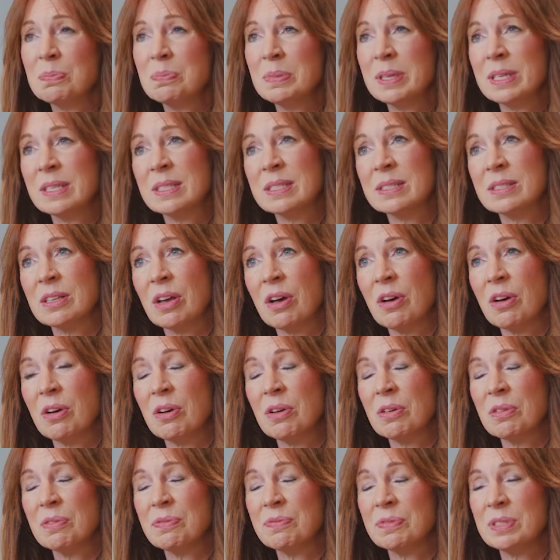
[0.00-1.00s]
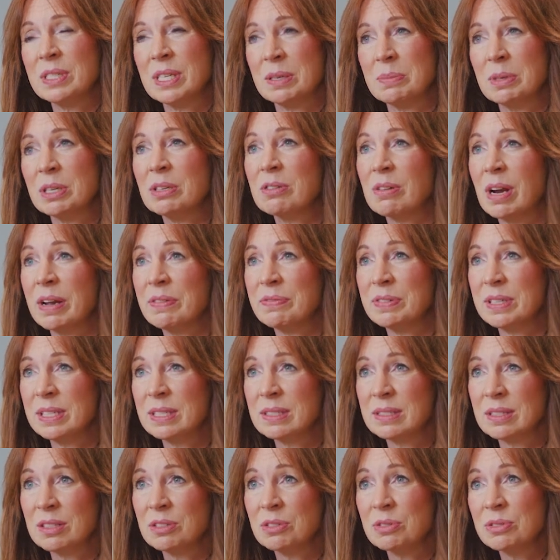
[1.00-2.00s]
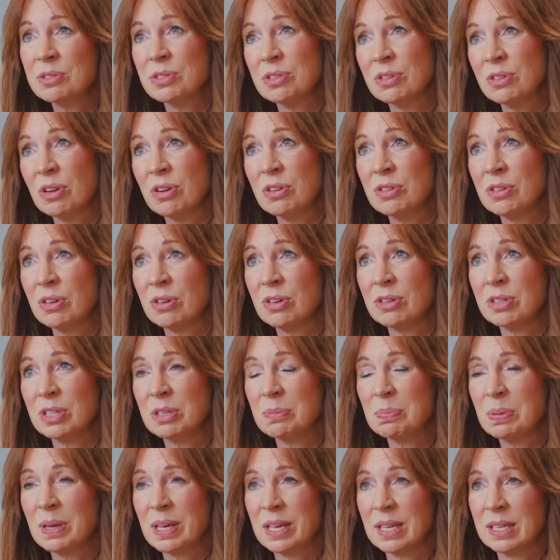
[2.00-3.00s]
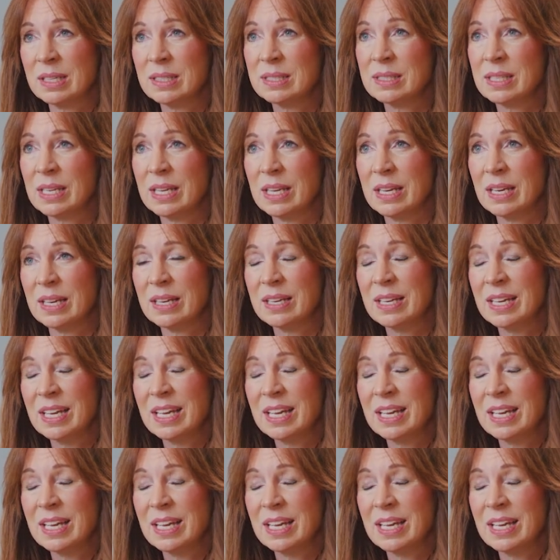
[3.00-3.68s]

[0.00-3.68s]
mix of demographics and also owner-occupiers here.